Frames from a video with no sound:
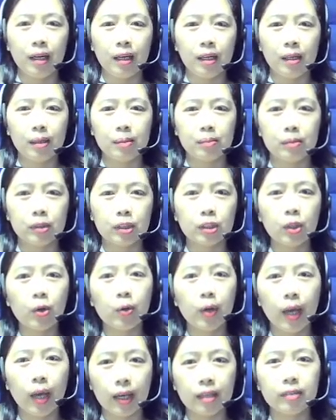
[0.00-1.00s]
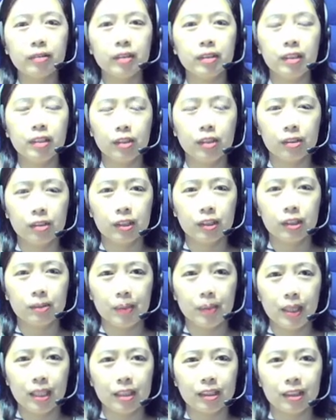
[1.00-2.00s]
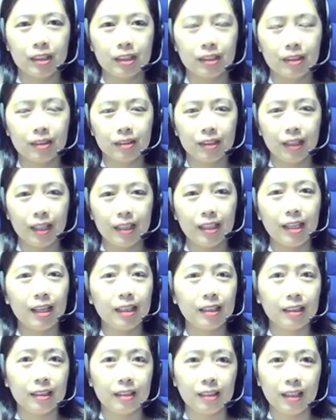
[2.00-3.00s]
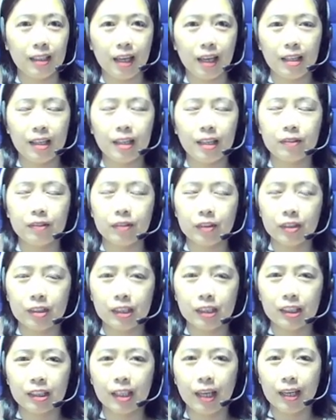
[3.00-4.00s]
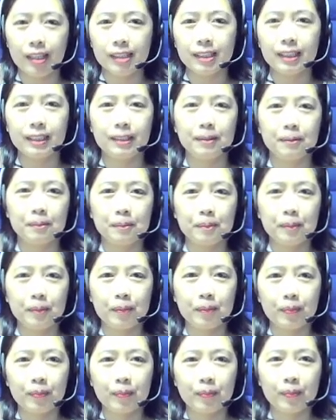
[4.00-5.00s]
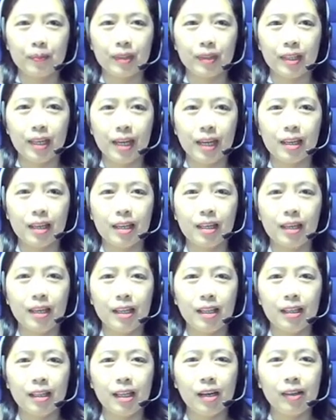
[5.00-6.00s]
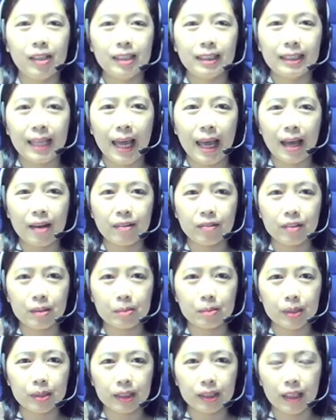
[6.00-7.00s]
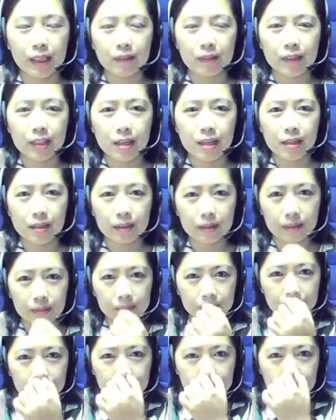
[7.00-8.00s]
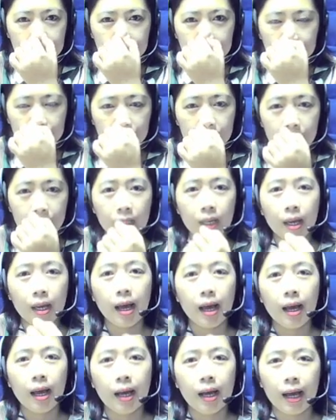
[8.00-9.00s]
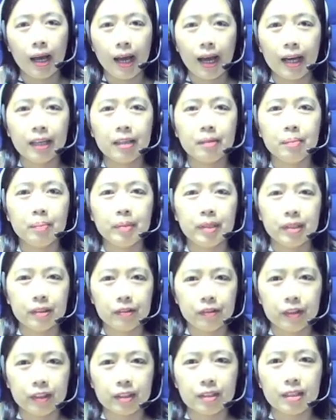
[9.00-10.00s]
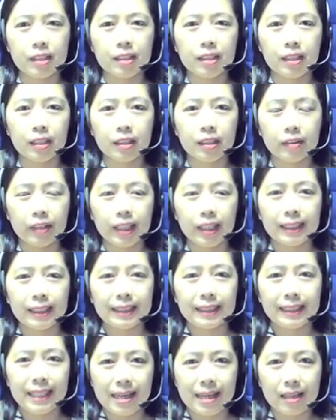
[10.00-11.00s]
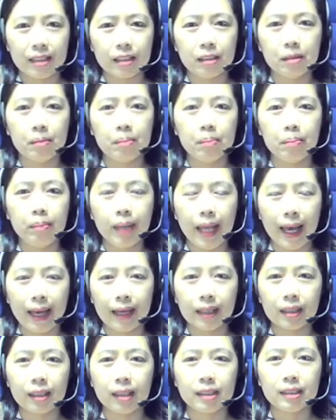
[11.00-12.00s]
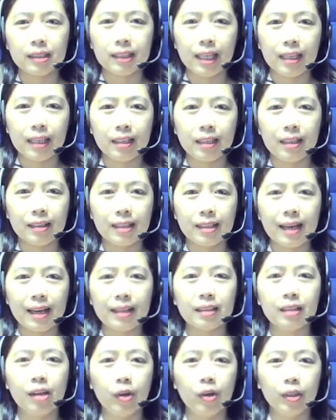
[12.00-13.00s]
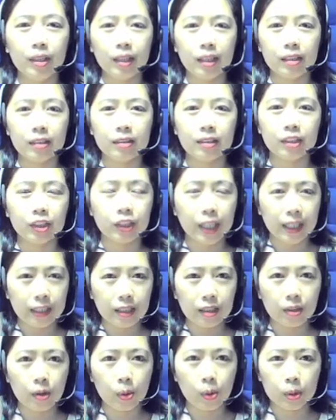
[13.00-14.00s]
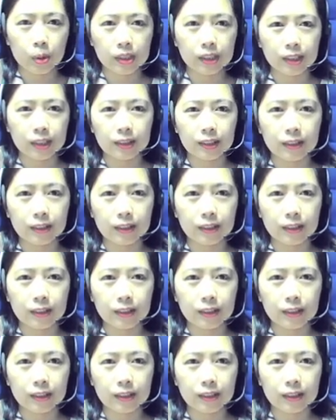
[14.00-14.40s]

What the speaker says: so a ridiculous speech. Okay, not for this case. Okay, now let's have number 7 here. I benefited a great deal blank taking that online training course.